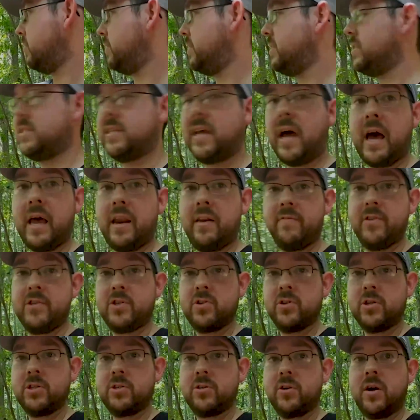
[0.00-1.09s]
on this side of the
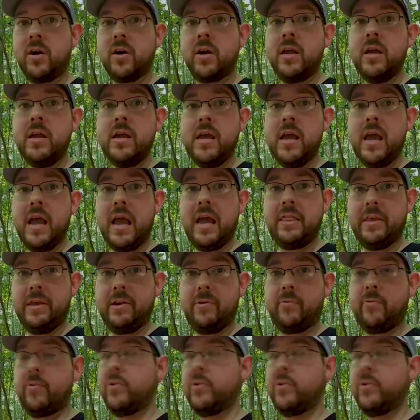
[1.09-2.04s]
tree trunk and then